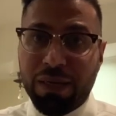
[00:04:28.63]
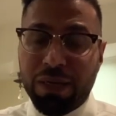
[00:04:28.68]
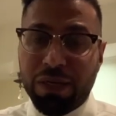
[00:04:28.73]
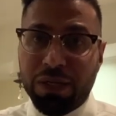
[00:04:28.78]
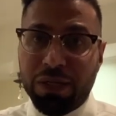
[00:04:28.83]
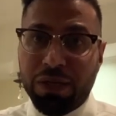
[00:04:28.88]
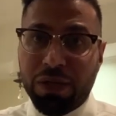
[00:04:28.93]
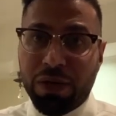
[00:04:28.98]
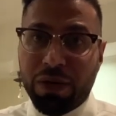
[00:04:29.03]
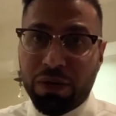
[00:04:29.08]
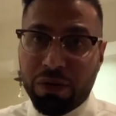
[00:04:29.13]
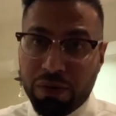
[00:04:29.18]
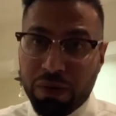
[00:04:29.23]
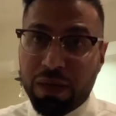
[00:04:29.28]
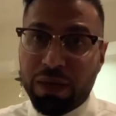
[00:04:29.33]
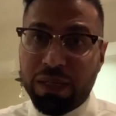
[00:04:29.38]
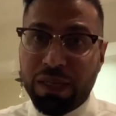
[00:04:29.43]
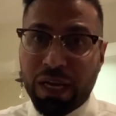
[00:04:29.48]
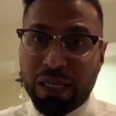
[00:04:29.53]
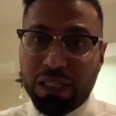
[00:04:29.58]
So
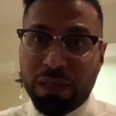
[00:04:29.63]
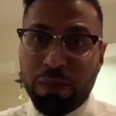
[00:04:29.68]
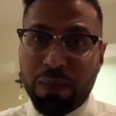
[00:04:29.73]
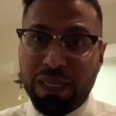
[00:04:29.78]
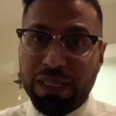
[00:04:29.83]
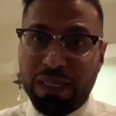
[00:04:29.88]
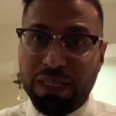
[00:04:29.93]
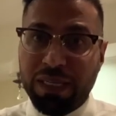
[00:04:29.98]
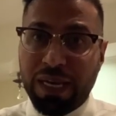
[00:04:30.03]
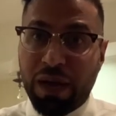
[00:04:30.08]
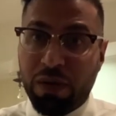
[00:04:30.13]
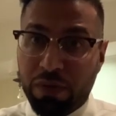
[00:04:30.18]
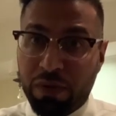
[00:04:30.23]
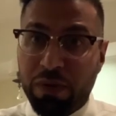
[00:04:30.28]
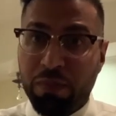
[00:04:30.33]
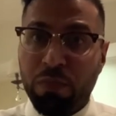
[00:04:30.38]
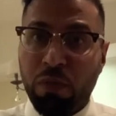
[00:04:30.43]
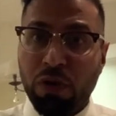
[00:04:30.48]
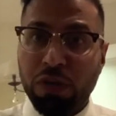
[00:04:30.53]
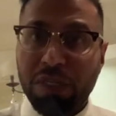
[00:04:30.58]
that's the message now,
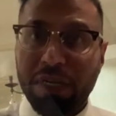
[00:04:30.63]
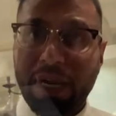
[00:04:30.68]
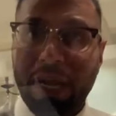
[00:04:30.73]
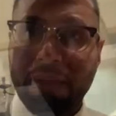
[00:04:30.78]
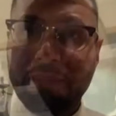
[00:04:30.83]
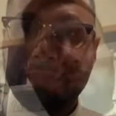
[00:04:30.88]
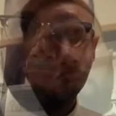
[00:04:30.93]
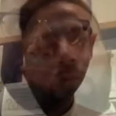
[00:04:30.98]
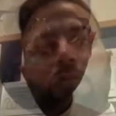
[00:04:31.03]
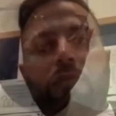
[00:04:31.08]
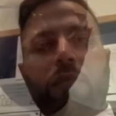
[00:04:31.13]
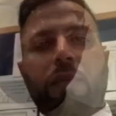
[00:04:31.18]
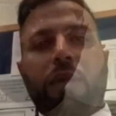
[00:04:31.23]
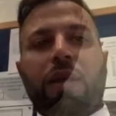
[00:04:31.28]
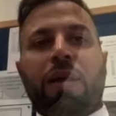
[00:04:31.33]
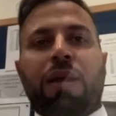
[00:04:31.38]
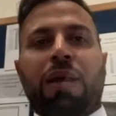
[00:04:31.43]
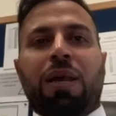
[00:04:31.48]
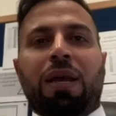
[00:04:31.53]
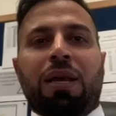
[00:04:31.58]
more to come.
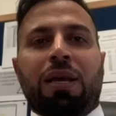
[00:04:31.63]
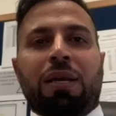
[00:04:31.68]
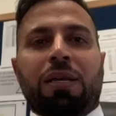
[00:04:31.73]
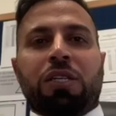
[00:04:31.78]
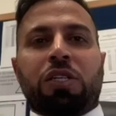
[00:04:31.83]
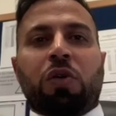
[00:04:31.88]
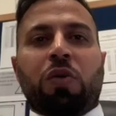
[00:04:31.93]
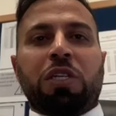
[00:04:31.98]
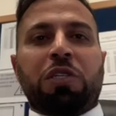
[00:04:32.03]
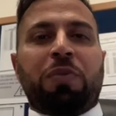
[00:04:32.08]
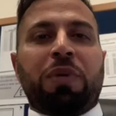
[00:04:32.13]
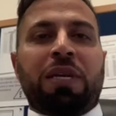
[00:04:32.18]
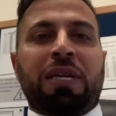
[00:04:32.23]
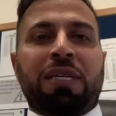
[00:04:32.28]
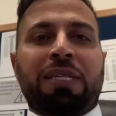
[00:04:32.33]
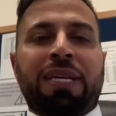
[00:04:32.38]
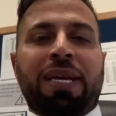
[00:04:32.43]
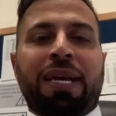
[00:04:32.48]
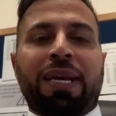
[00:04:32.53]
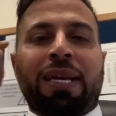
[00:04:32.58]
So it's been a
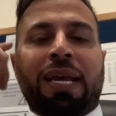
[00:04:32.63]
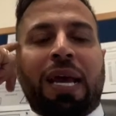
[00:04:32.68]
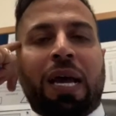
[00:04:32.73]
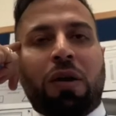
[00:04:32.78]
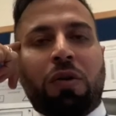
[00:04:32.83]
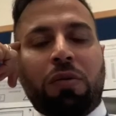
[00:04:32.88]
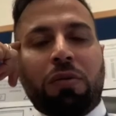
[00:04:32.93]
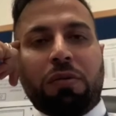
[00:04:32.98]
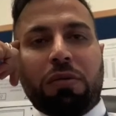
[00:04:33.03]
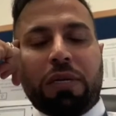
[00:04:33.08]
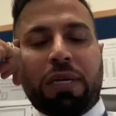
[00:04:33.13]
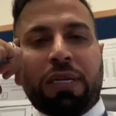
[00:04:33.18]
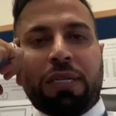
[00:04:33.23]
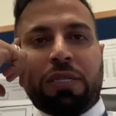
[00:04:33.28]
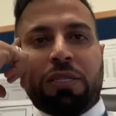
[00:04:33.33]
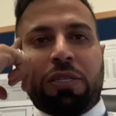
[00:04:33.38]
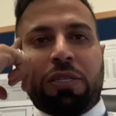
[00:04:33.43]
day now since